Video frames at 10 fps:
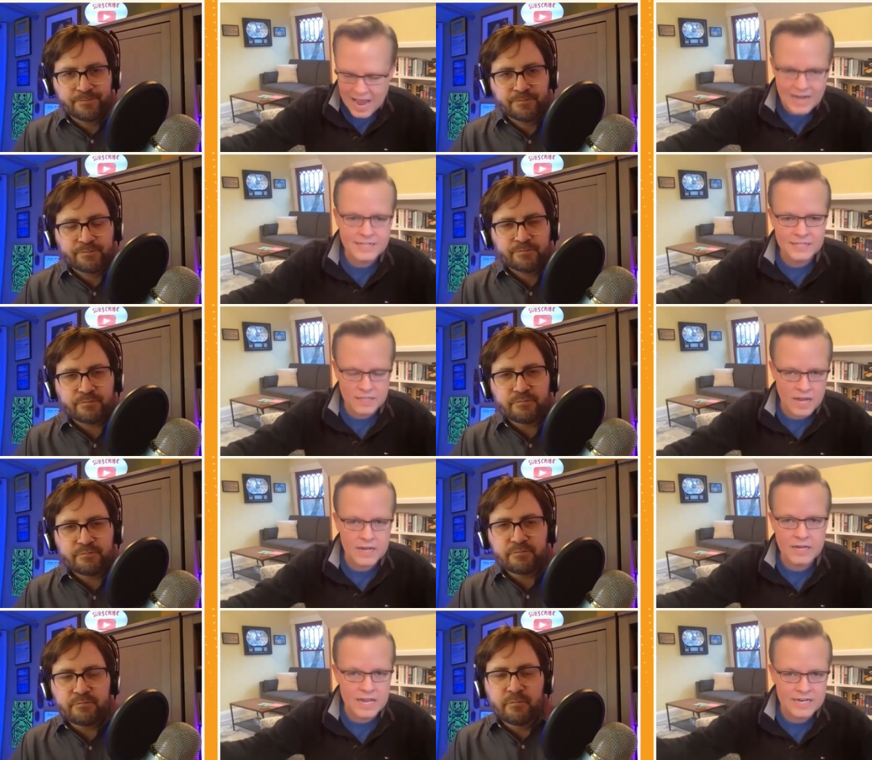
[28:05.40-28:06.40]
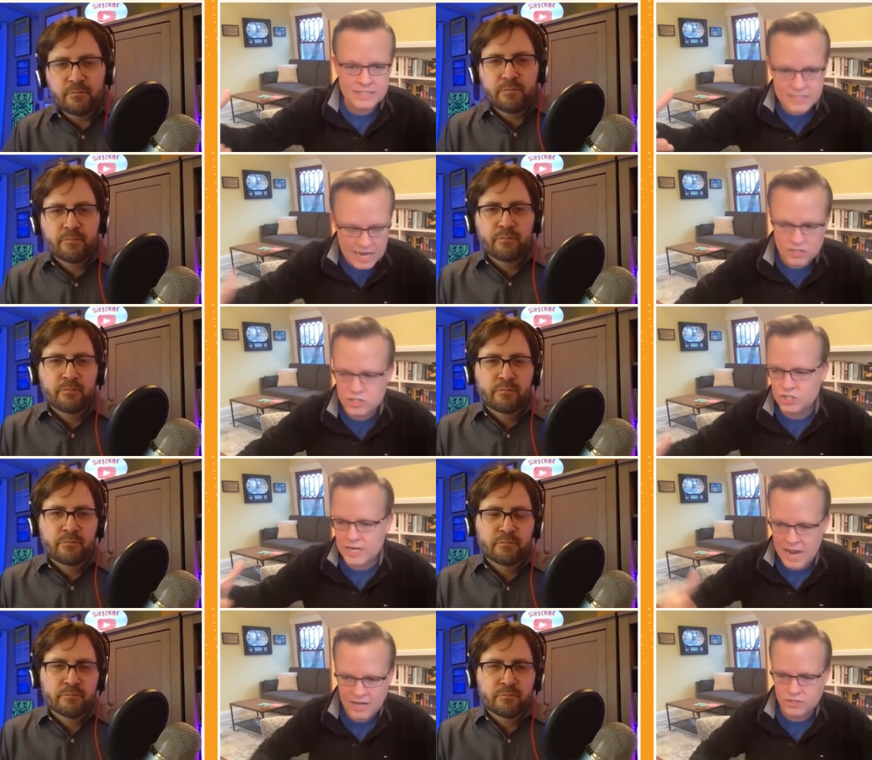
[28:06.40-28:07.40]
Speaker 1: acted like an
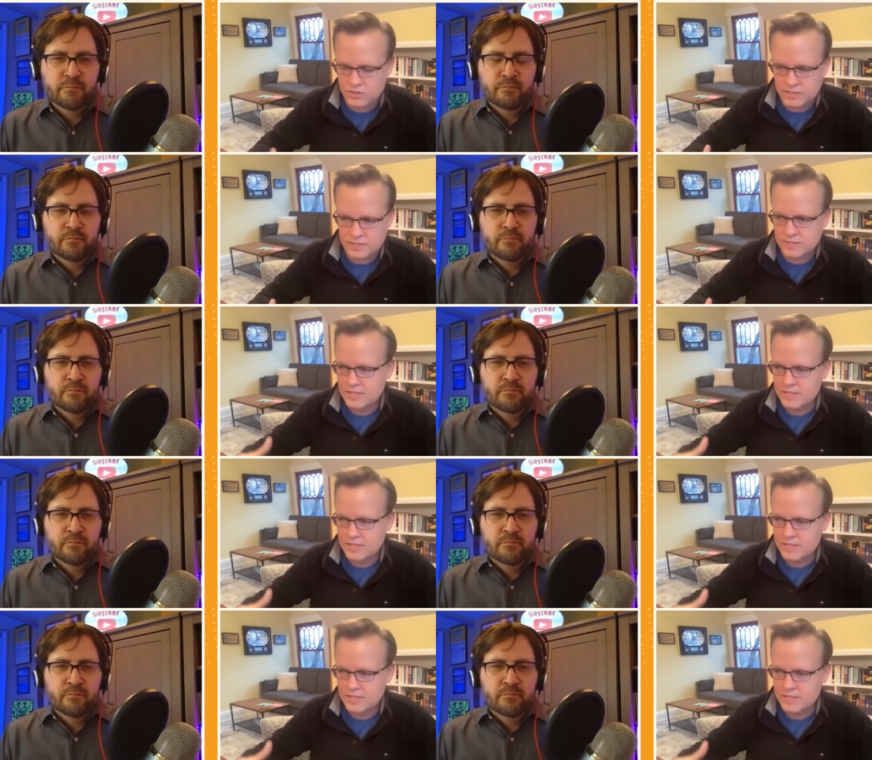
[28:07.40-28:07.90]
intelligent actress.